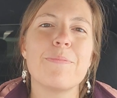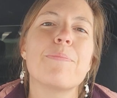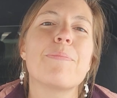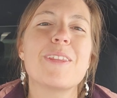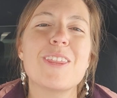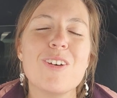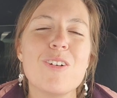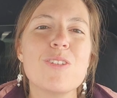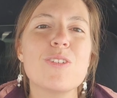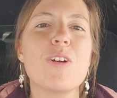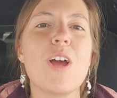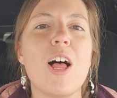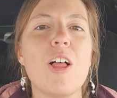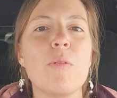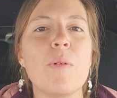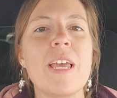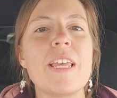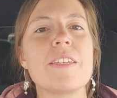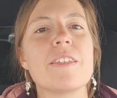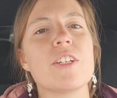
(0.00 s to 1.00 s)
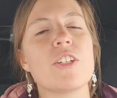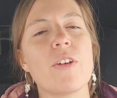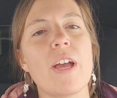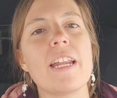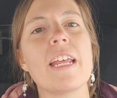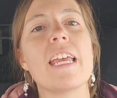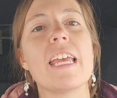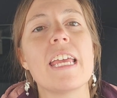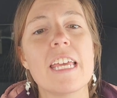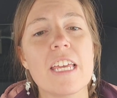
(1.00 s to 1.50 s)
But those are all ways to try
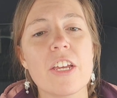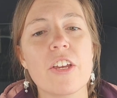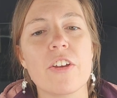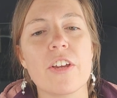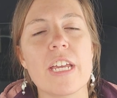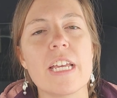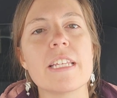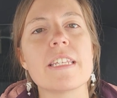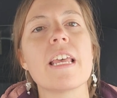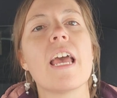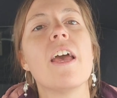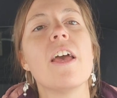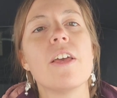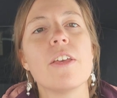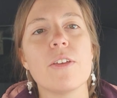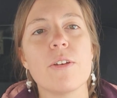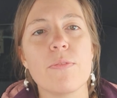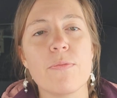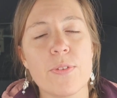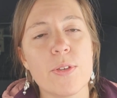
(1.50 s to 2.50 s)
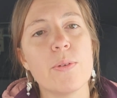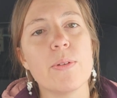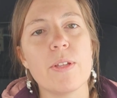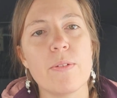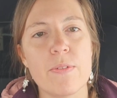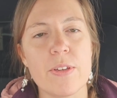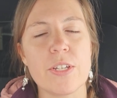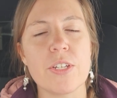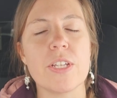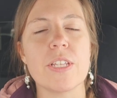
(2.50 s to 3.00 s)
to increase your fuel
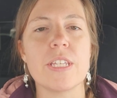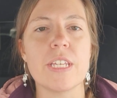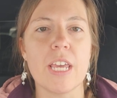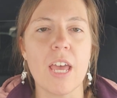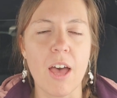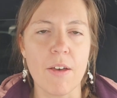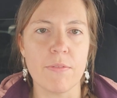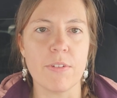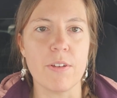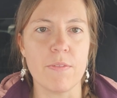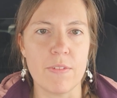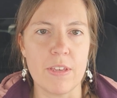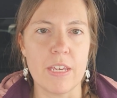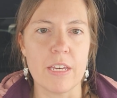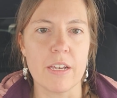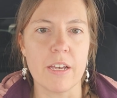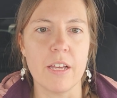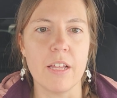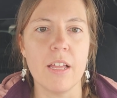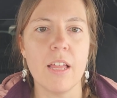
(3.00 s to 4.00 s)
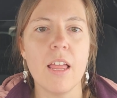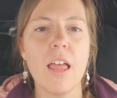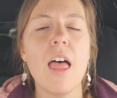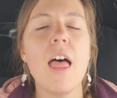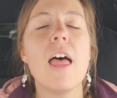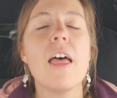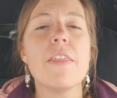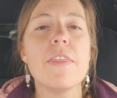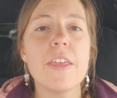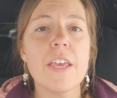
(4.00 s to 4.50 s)
efficiency of your vehicle.
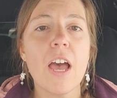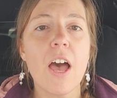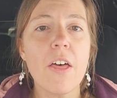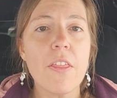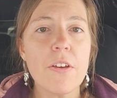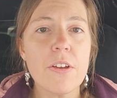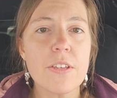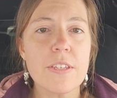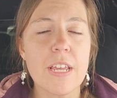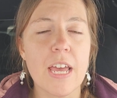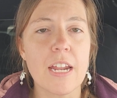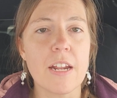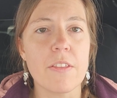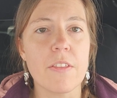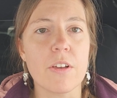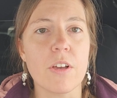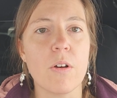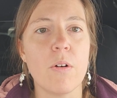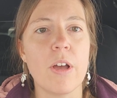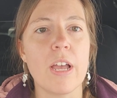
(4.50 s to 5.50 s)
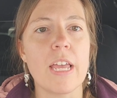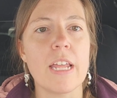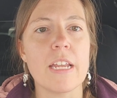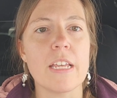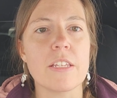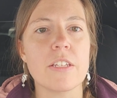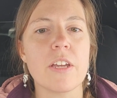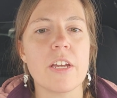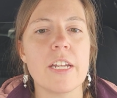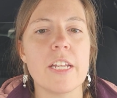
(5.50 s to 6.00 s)
The other side of the coin
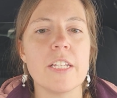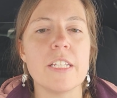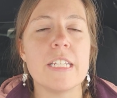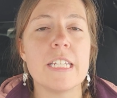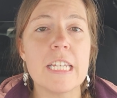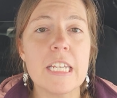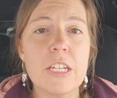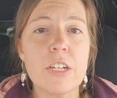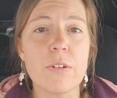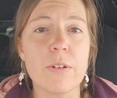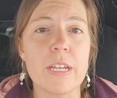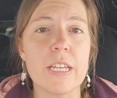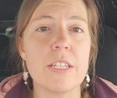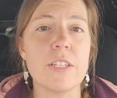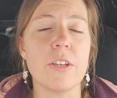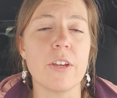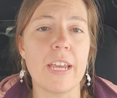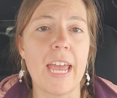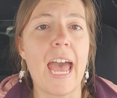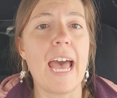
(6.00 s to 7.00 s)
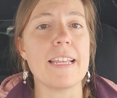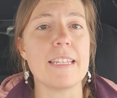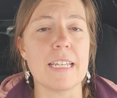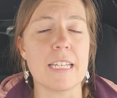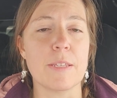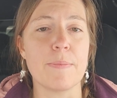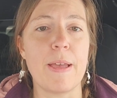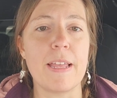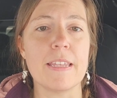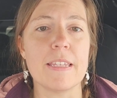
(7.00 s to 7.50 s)
is try to decrease your gas
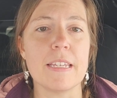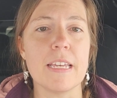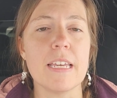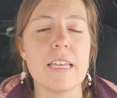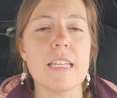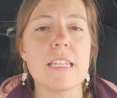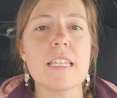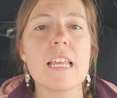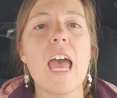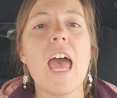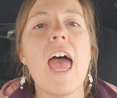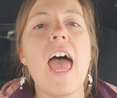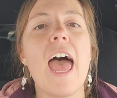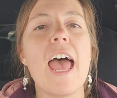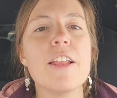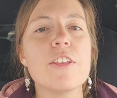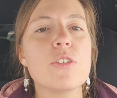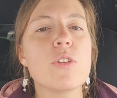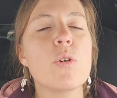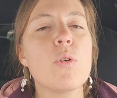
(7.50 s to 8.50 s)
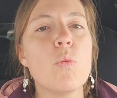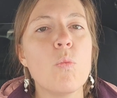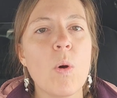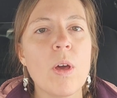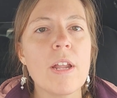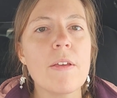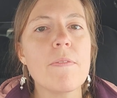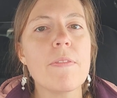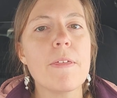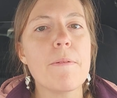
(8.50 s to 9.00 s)
expenses. And so
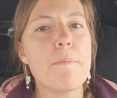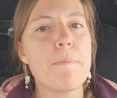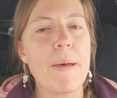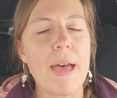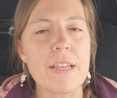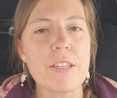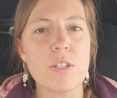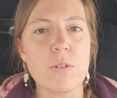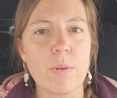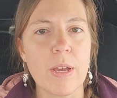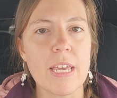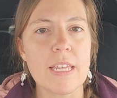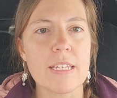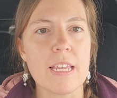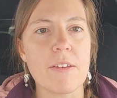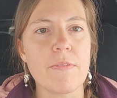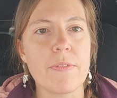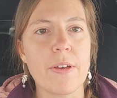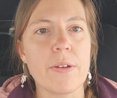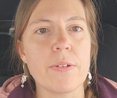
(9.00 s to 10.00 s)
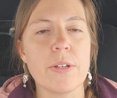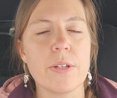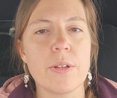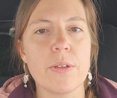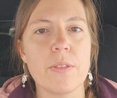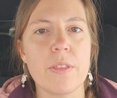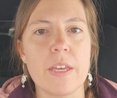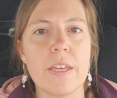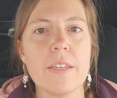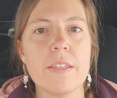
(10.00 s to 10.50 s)
one of the best ways I found to
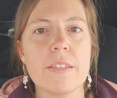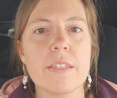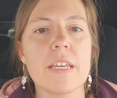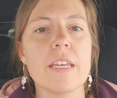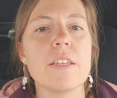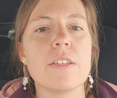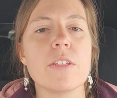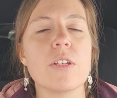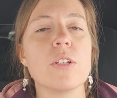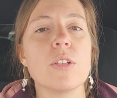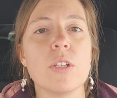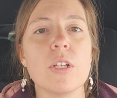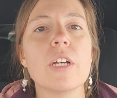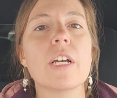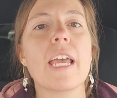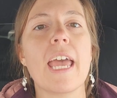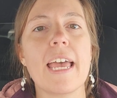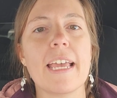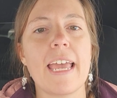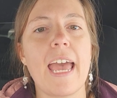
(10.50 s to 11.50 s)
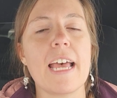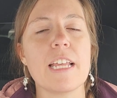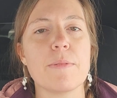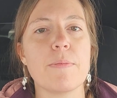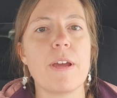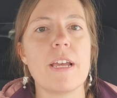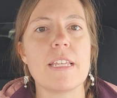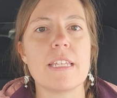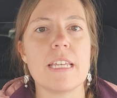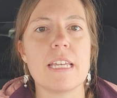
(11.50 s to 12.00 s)
do this is to look at gas
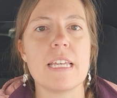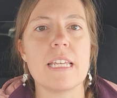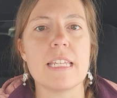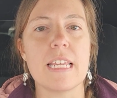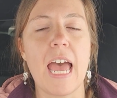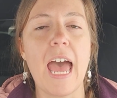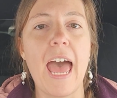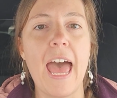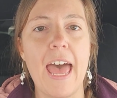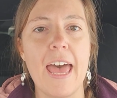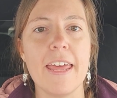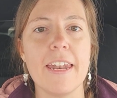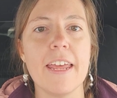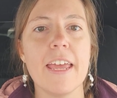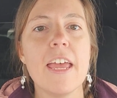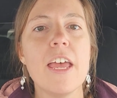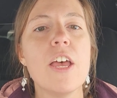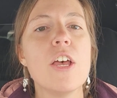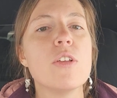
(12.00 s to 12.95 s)
prices ahead.